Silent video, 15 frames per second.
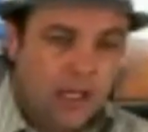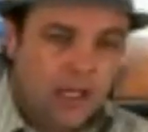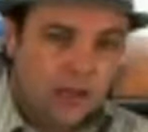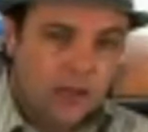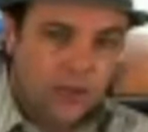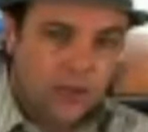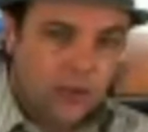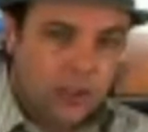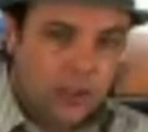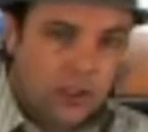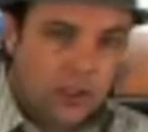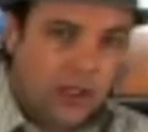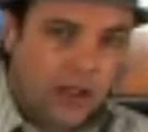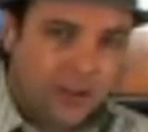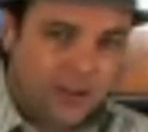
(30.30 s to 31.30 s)
interview,
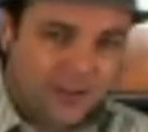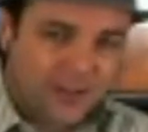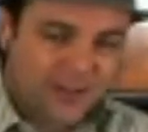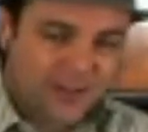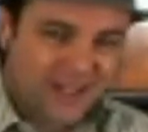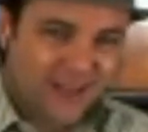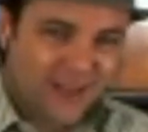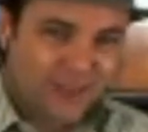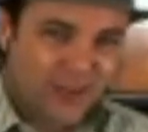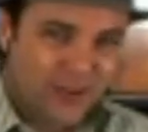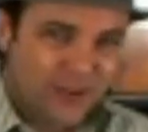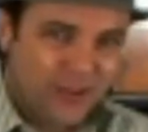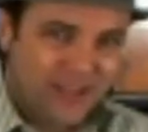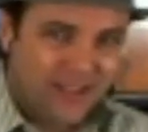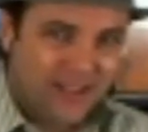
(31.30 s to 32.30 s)
it looks like,
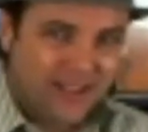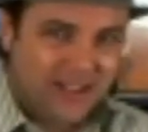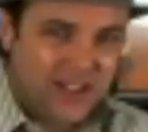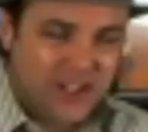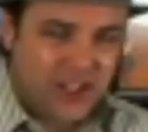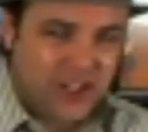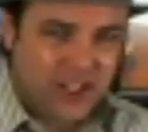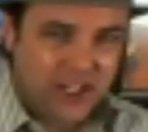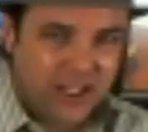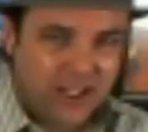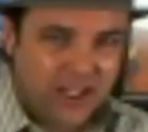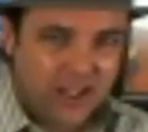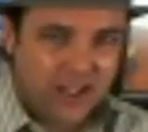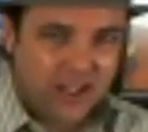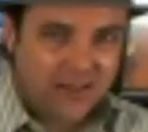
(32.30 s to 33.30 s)
between
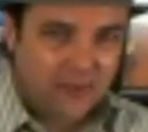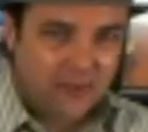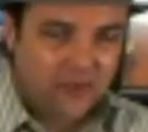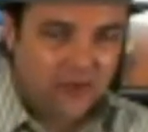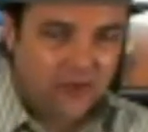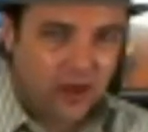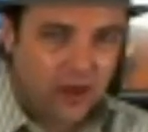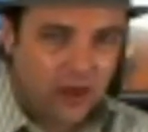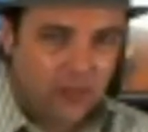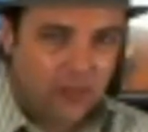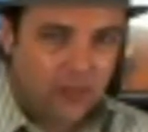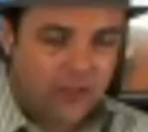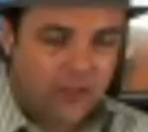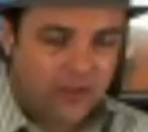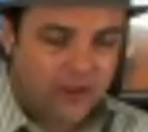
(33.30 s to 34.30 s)
Gina
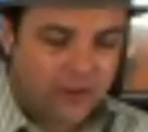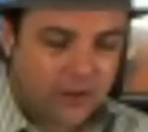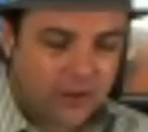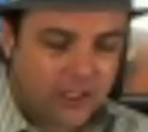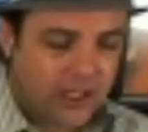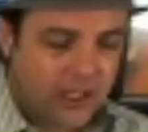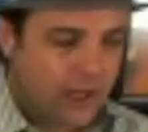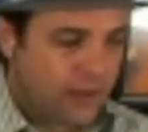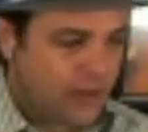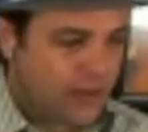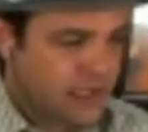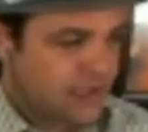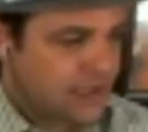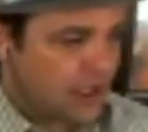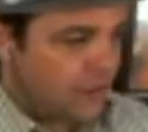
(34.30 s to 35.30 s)
from the Caribbean and
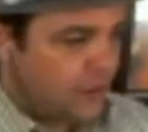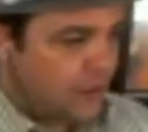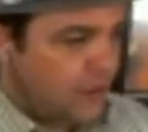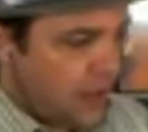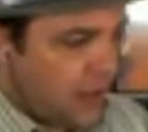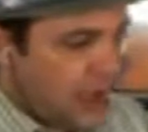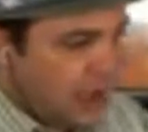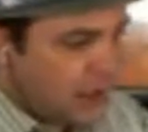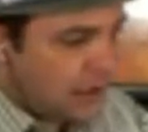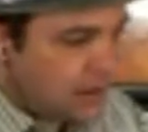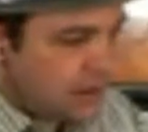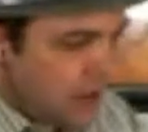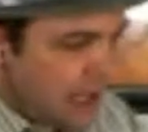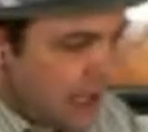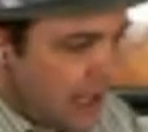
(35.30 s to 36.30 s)
myself.
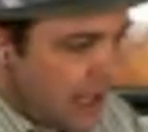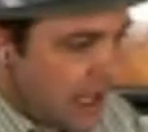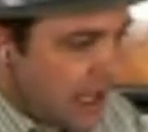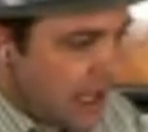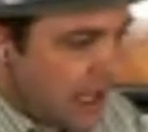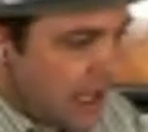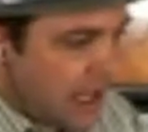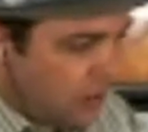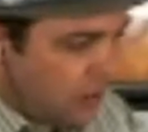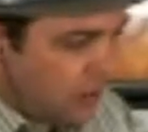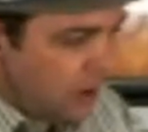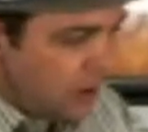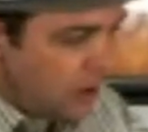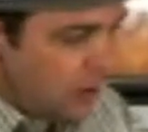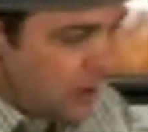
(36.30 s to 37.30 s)
Let's go ahead and
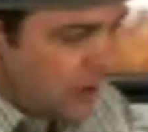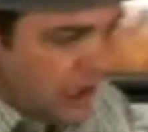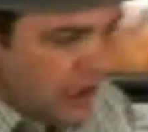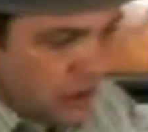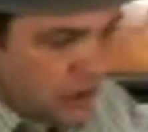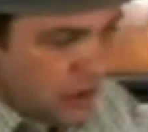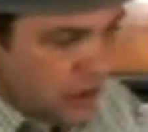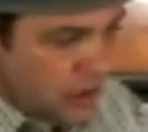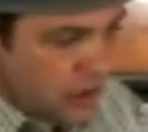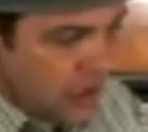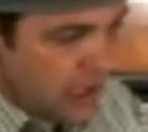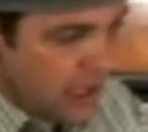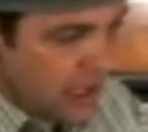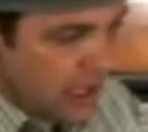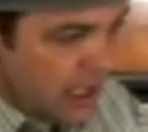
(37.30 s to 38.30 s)
do a quick intro
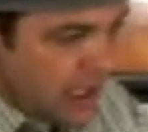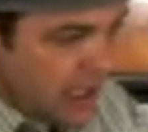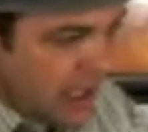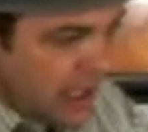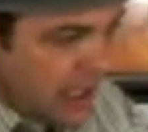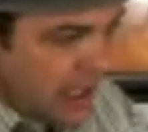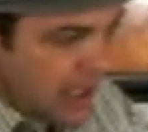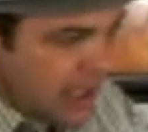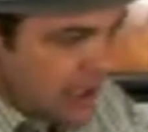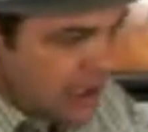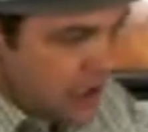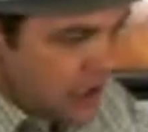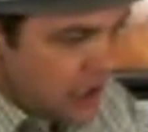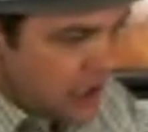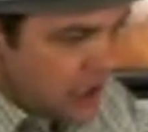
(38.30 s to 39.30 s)
again.
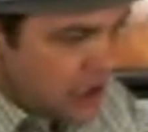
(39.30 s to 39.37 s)
And